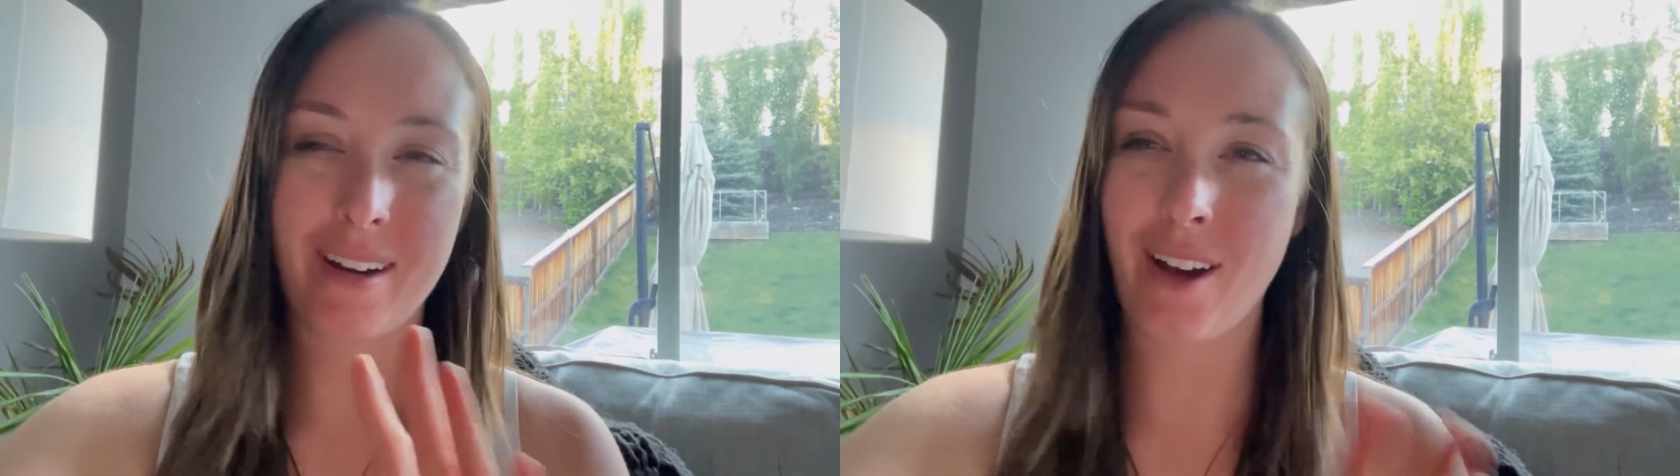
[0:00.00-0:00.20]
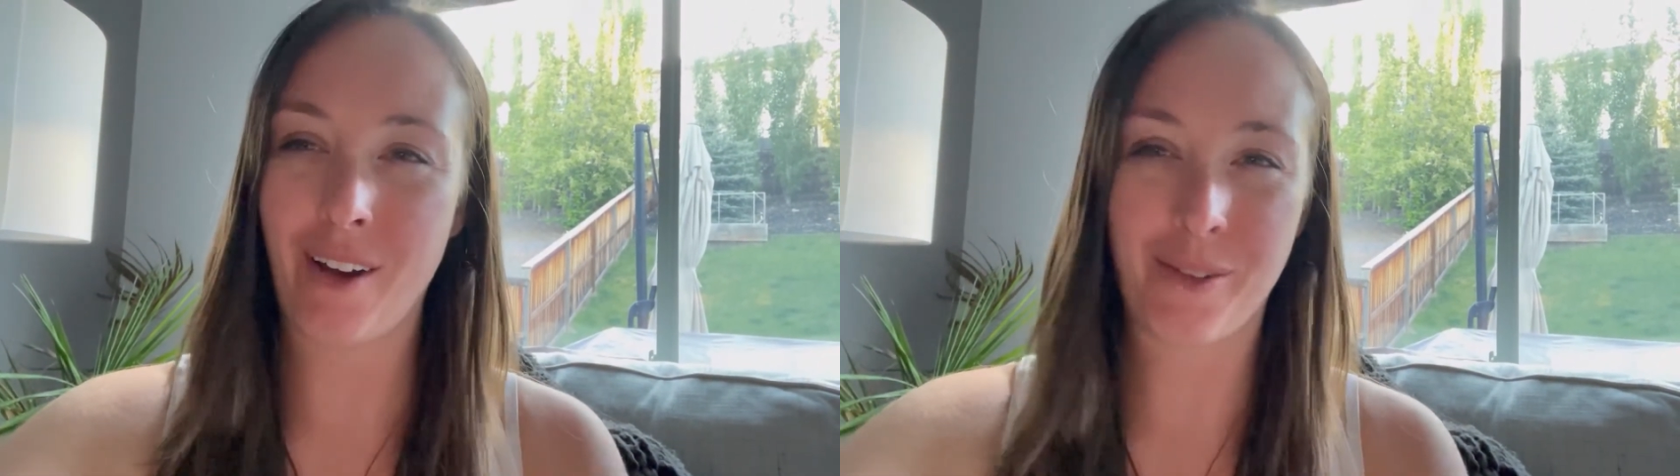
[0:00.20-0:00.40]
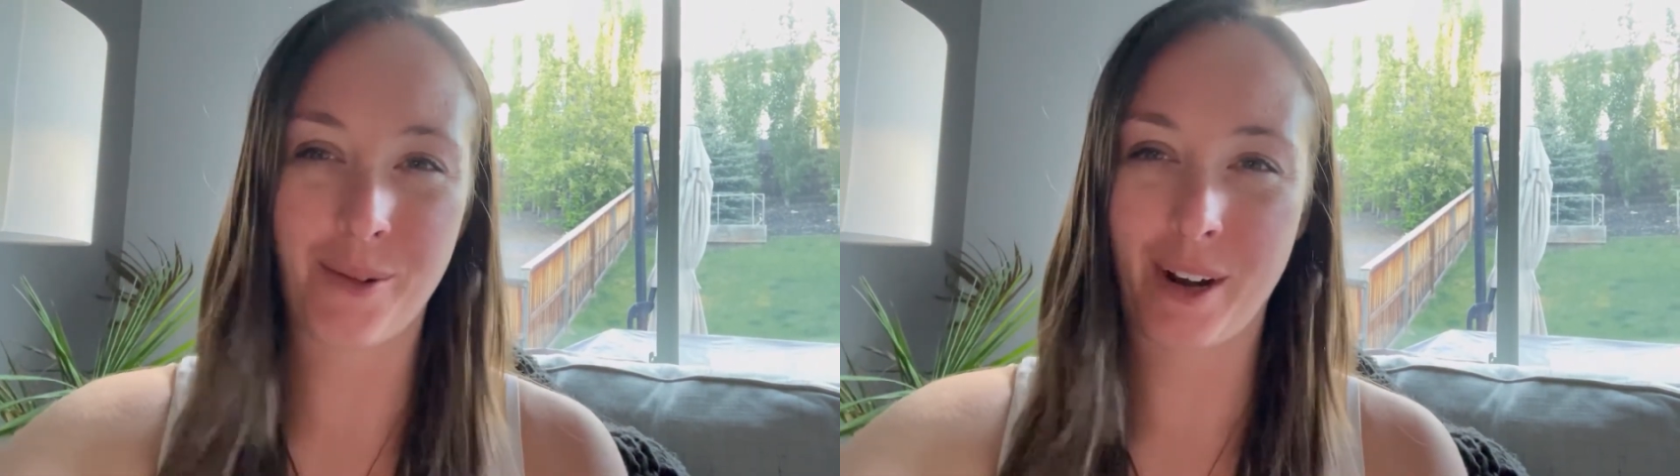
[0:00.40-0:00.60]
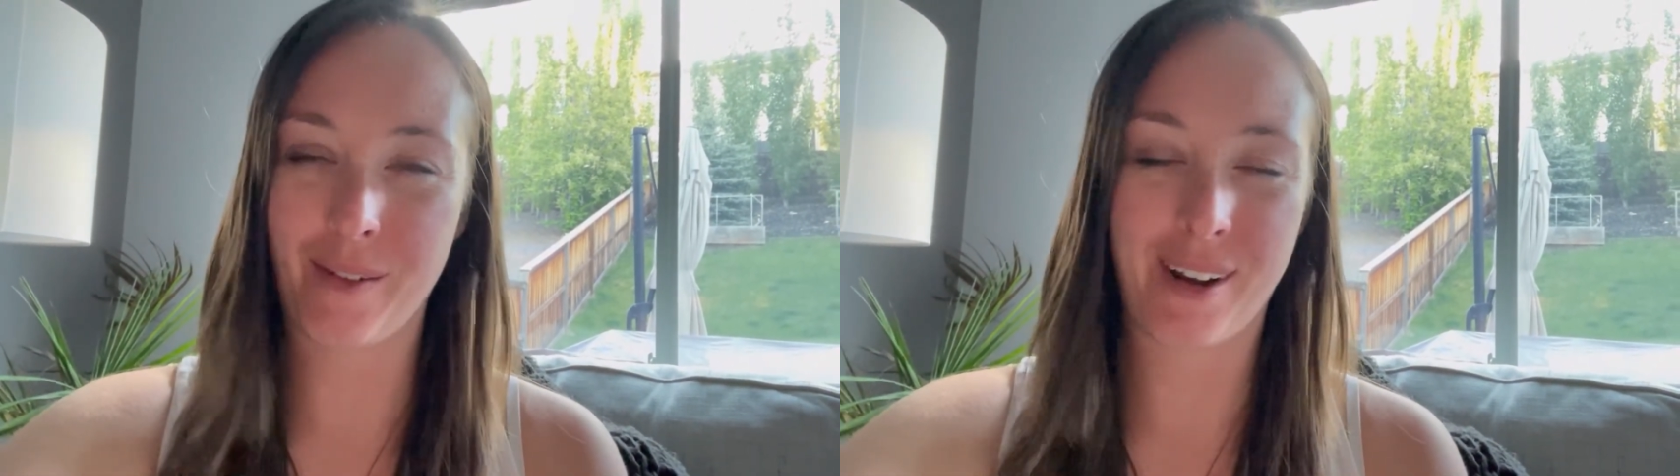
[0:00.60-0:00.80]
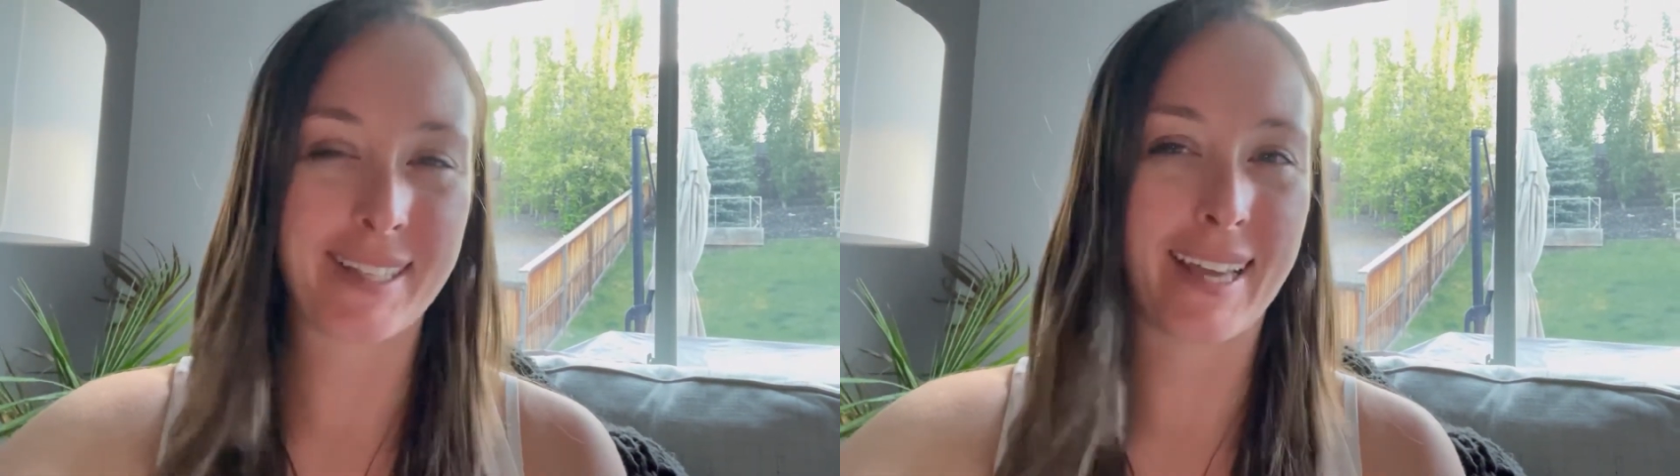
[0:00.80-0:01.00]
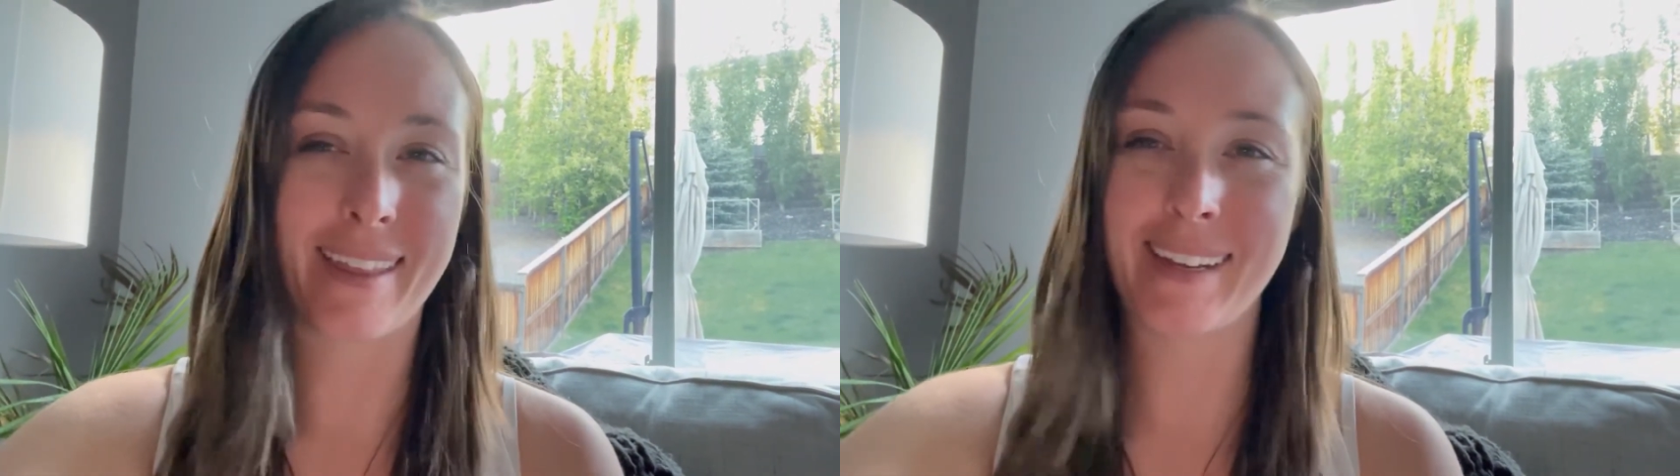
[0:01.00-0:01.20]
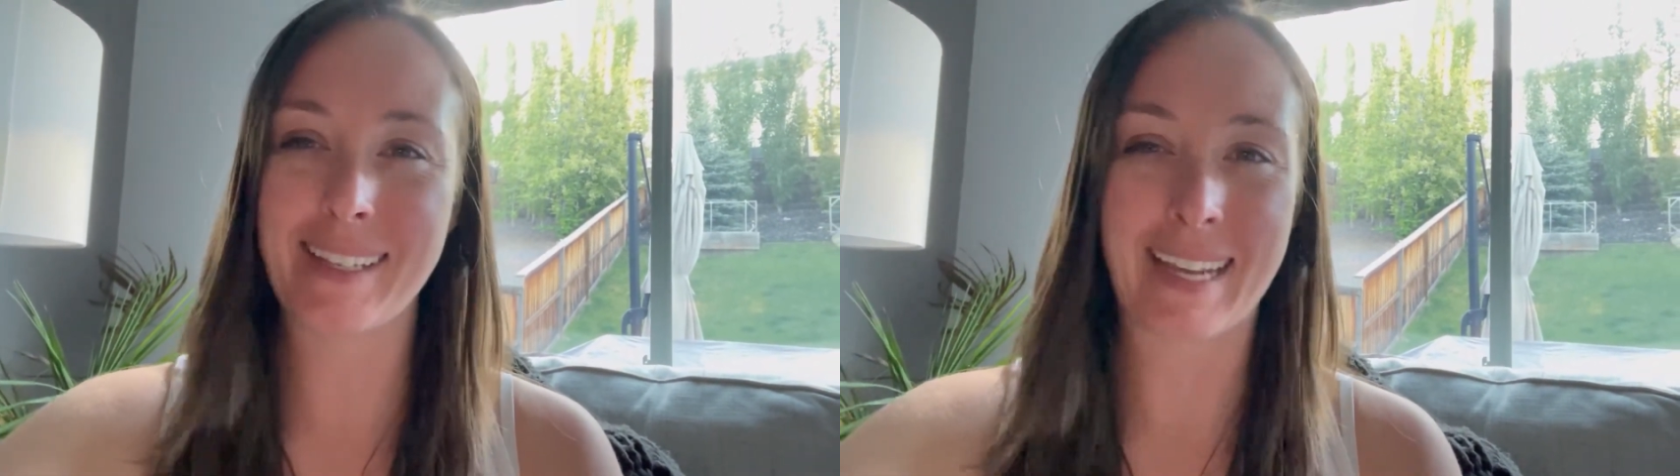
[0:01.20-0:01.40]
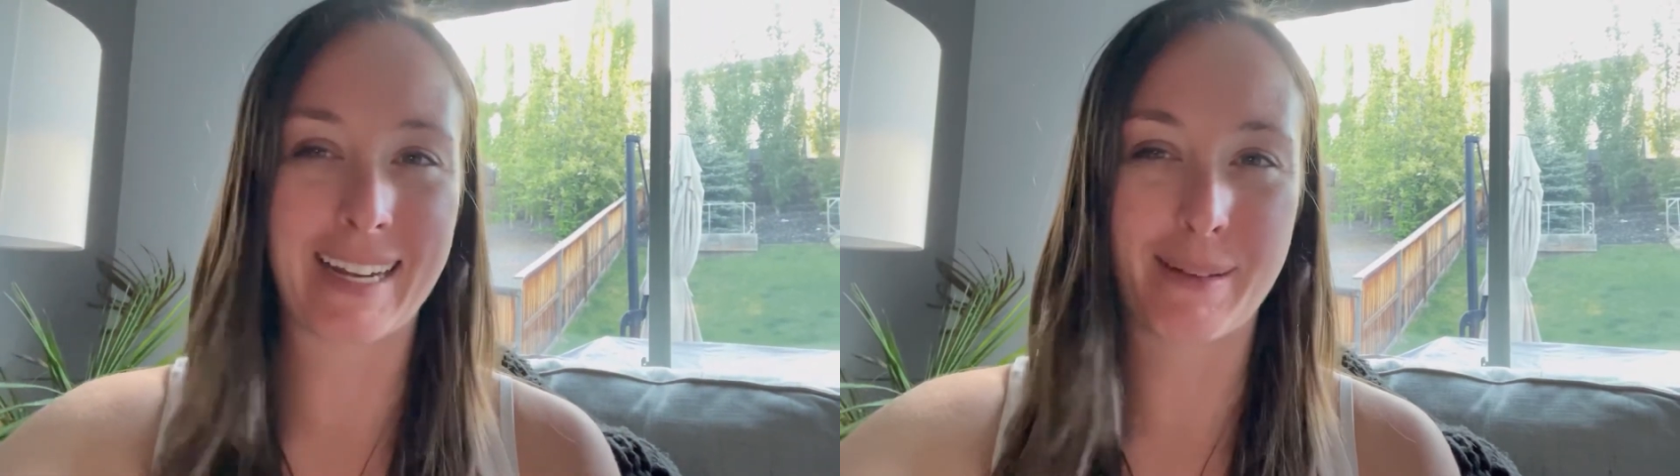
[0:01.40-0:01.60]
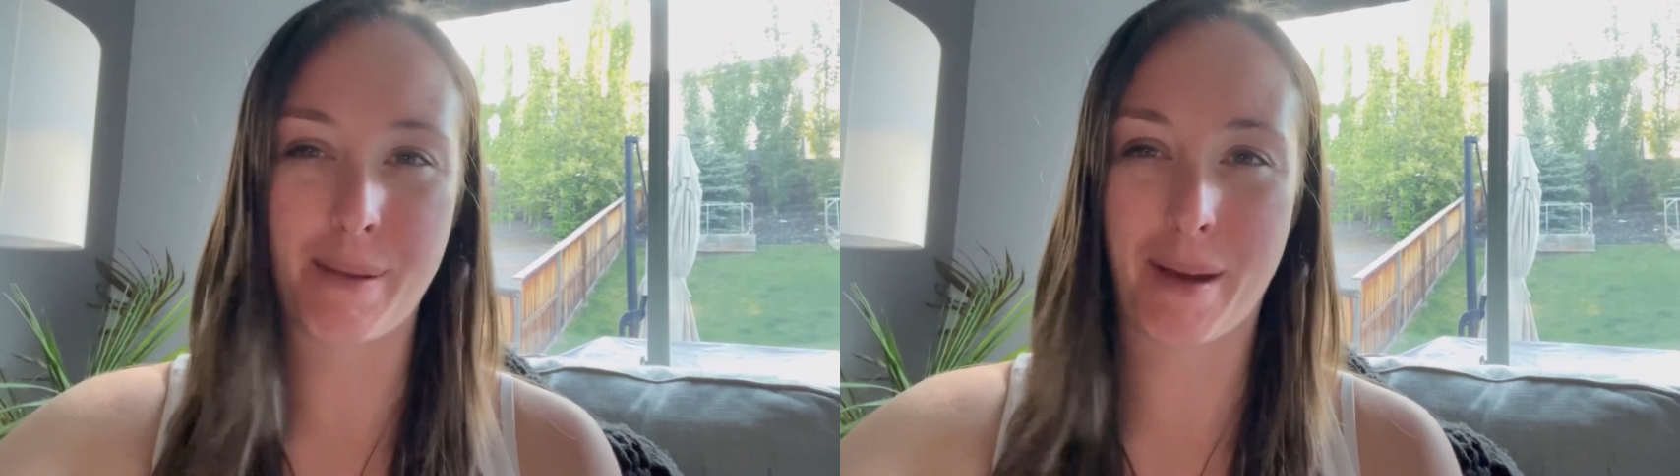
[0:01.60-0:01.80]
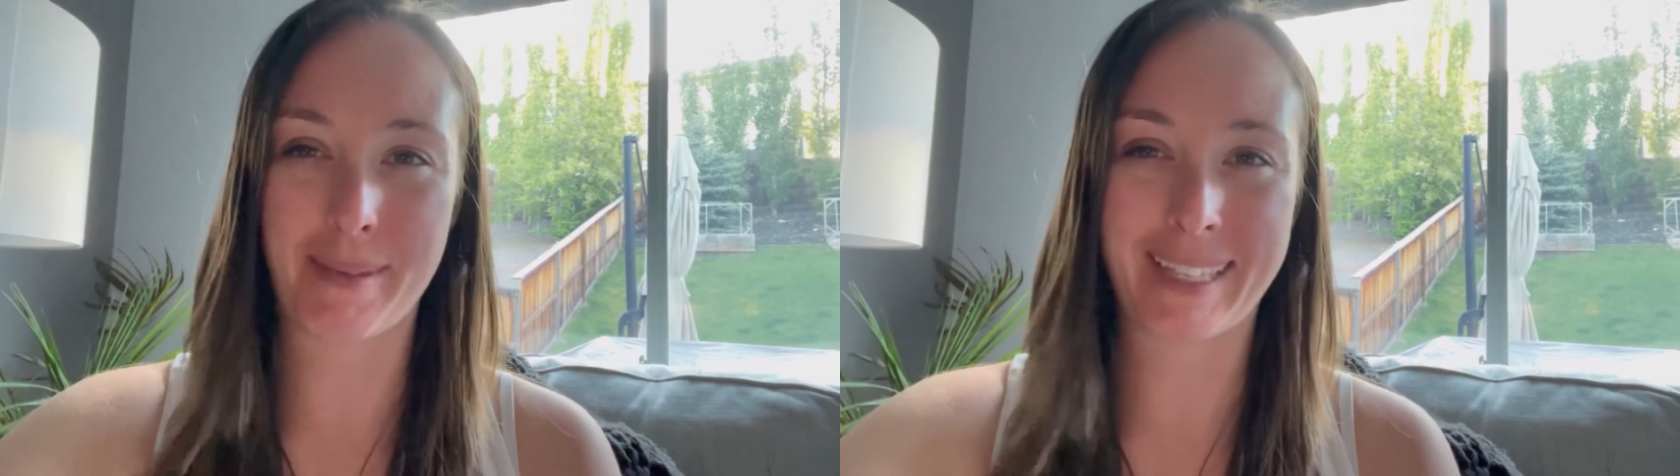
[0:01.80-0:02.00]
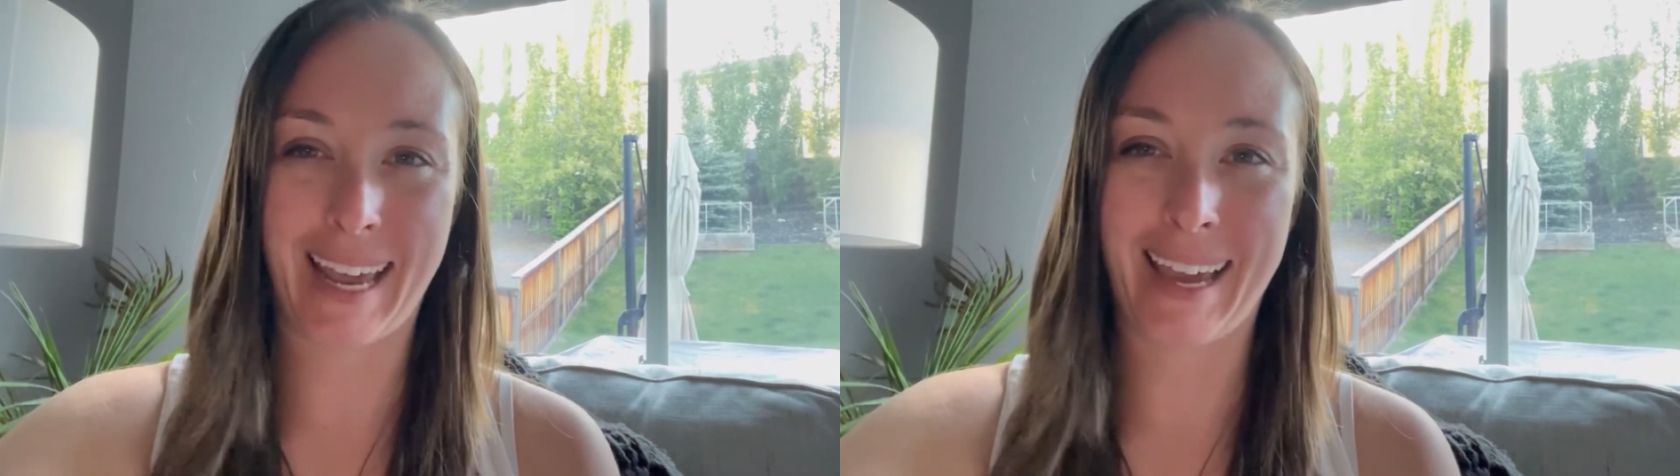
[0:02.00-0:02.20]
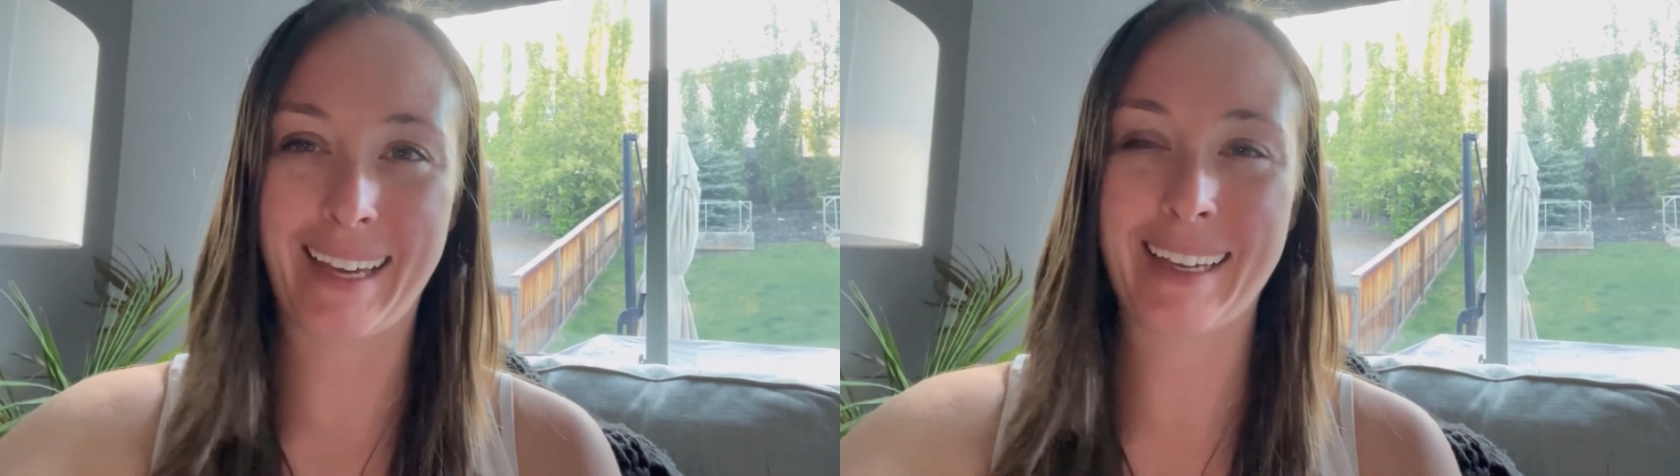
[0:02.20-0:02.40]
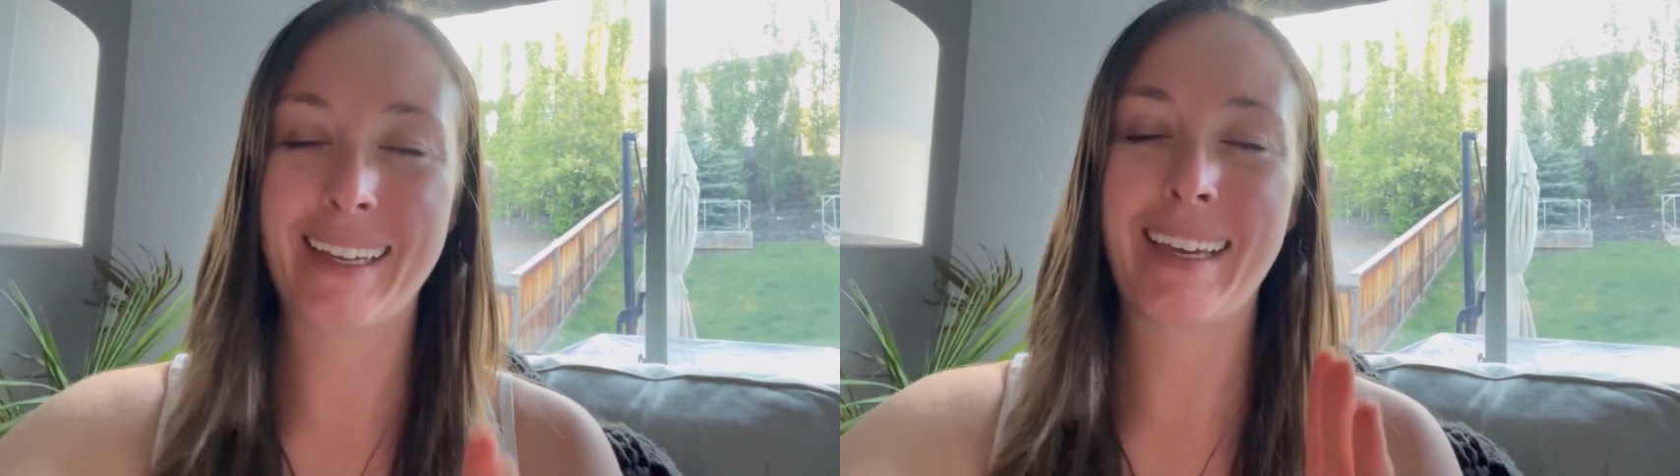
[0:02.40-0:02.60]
Not for whatever I said. They didn't send it to me by mistake.